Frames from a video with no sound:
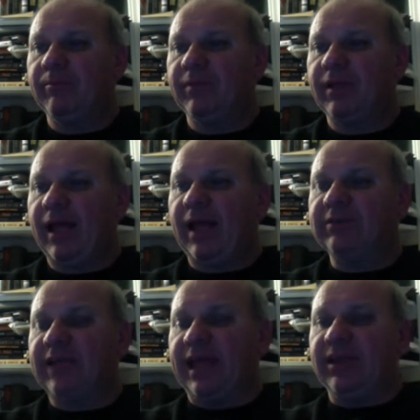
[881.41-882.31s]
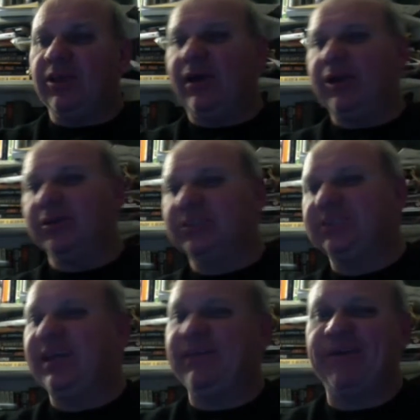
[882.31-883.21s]
I noticed
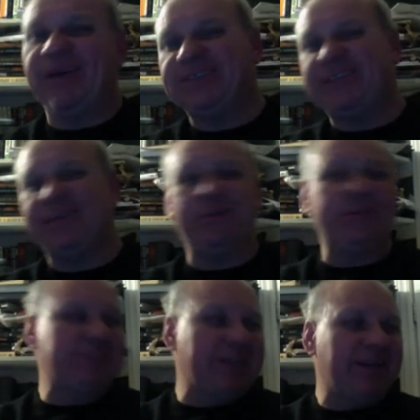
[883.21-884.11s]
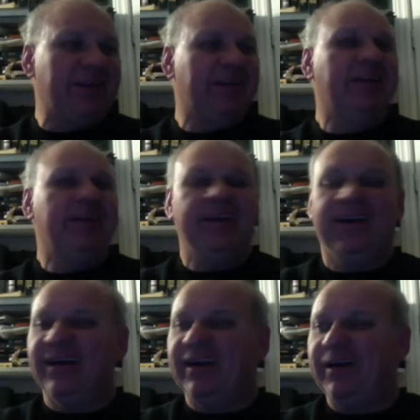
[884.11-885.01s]
Dave Lewis said
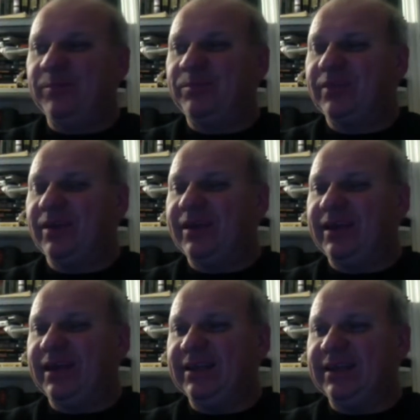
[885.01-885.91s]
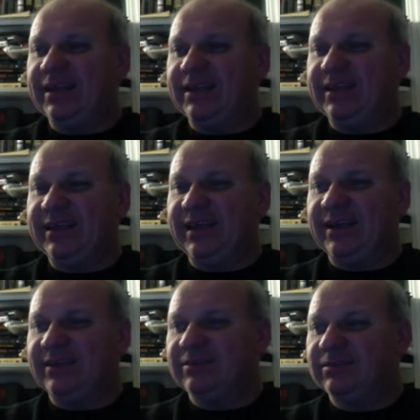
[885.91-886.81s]
in the
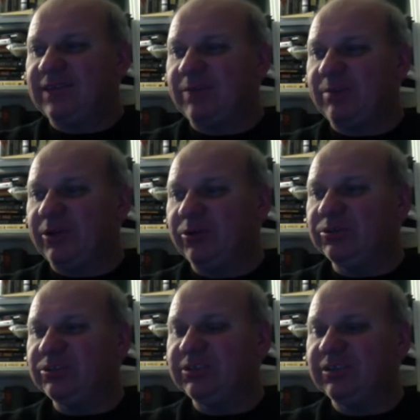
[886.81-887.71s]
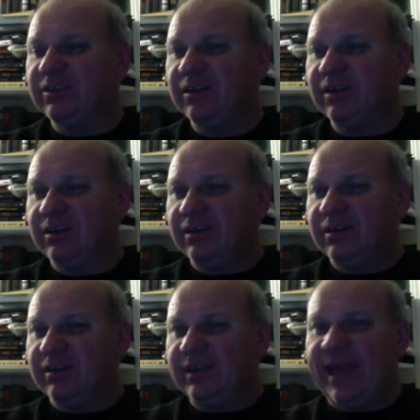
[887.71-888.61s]
Type But Loose
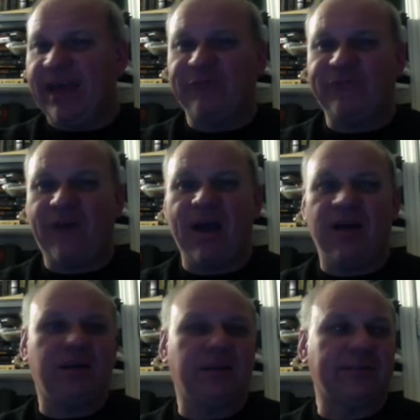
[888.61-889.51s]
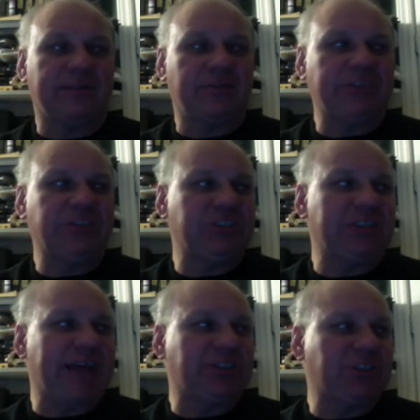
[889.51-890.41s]
that he had a file called Questions to
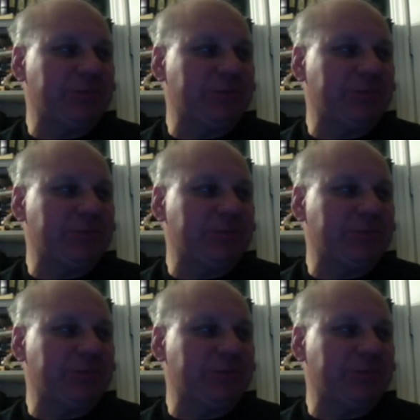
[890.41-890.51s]
Ask Jimmy